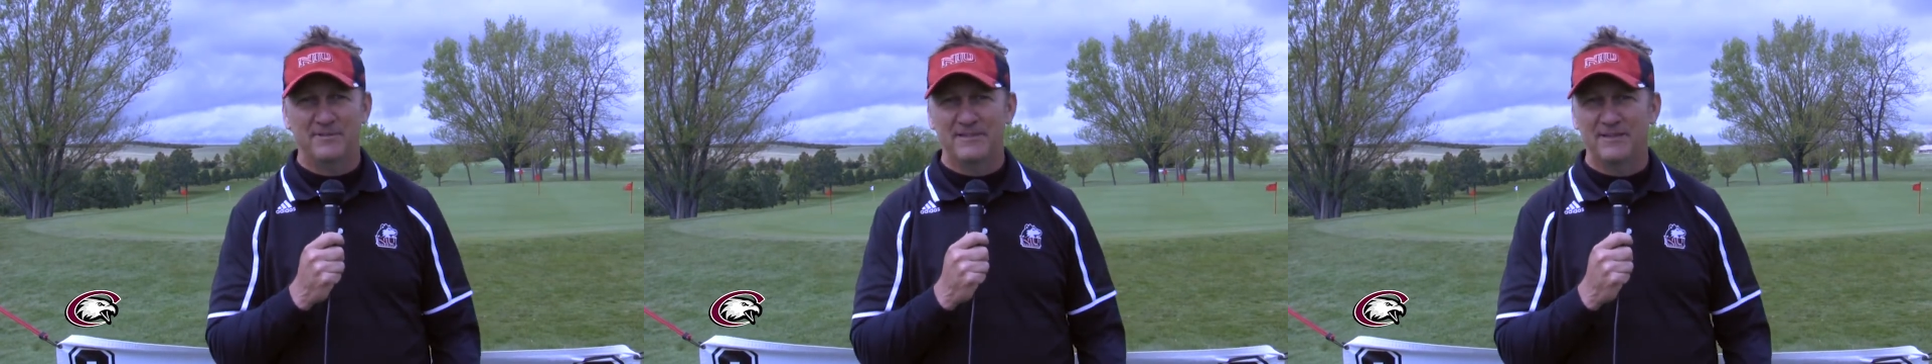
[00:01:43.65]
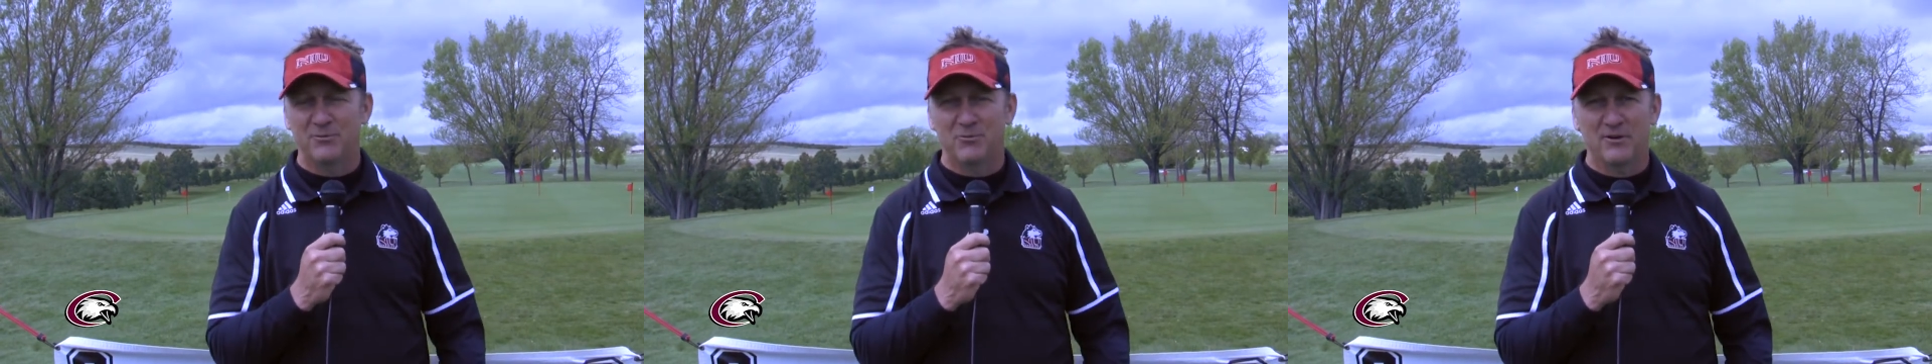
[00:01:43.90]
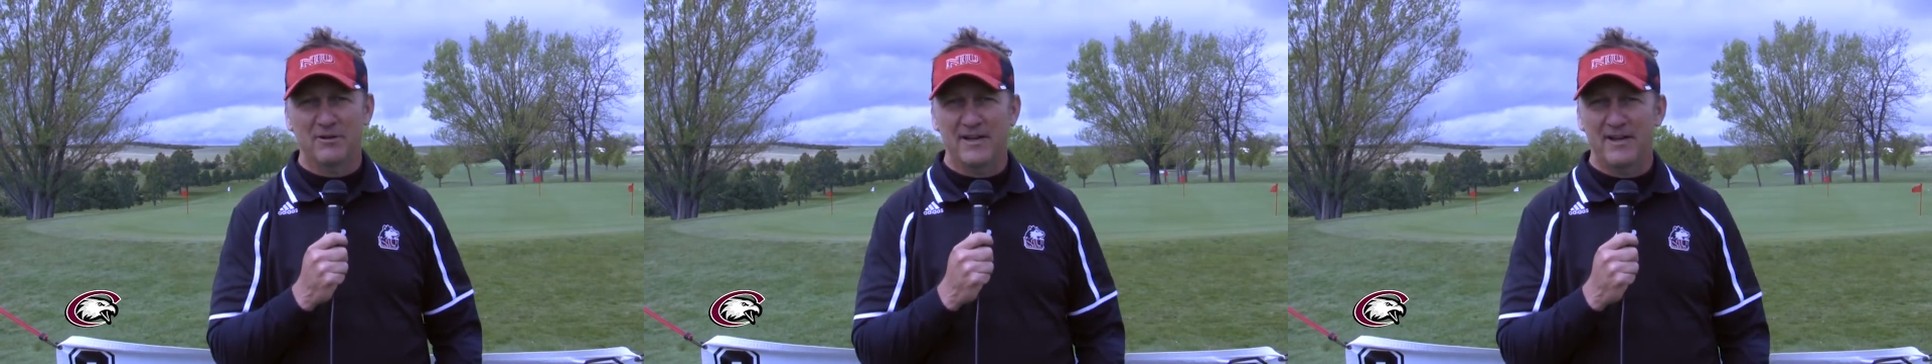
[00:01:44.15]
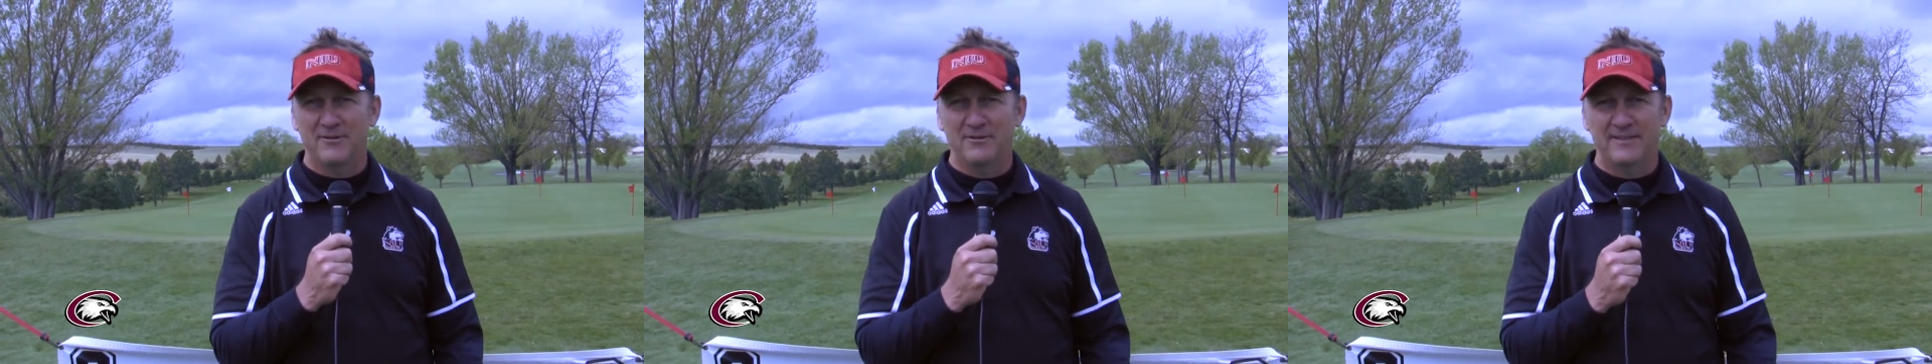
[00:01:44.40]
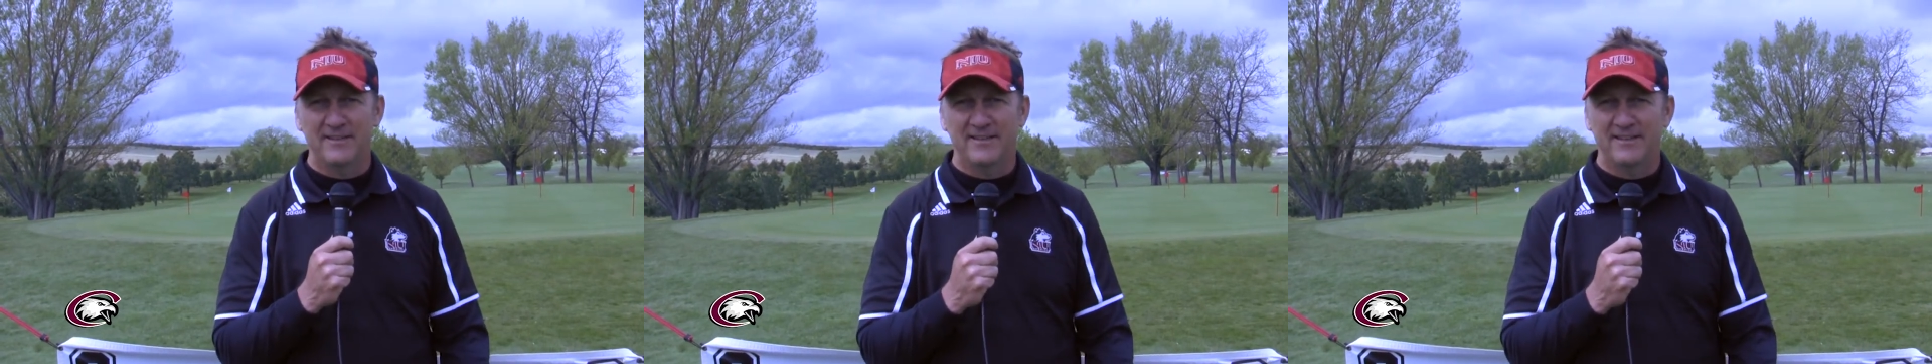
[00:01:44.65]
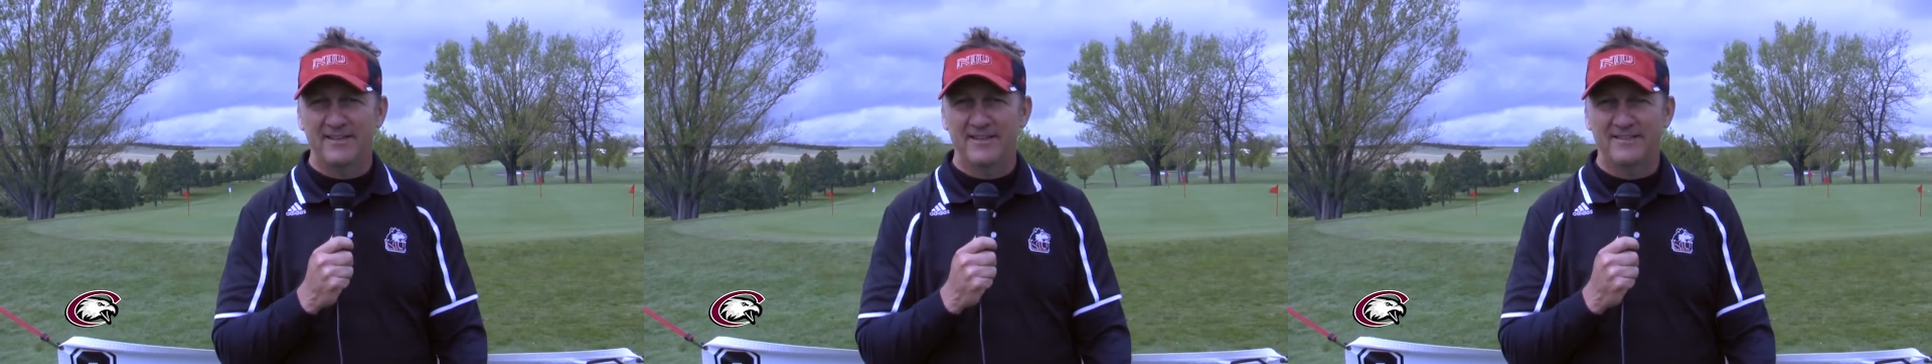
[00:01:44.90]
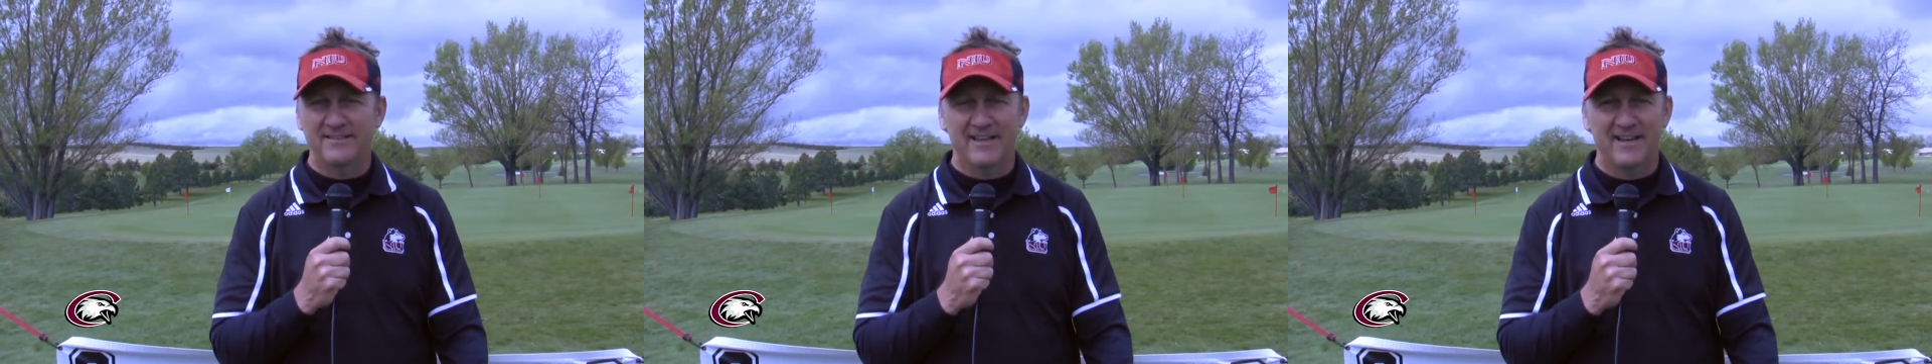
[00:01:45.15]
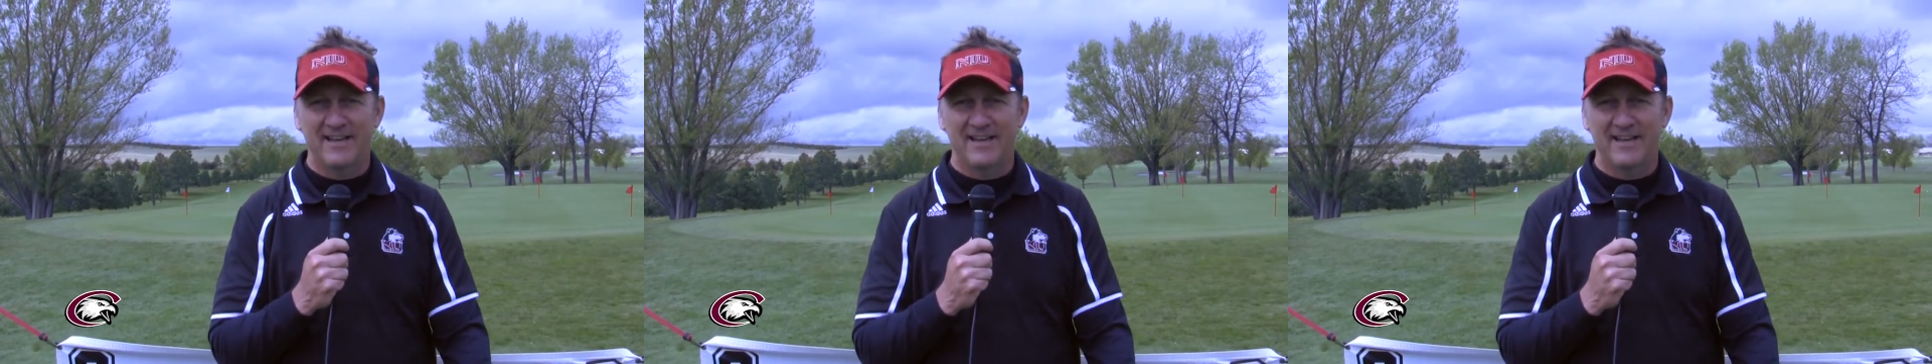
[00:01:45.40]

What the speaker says: did a workout, and he said,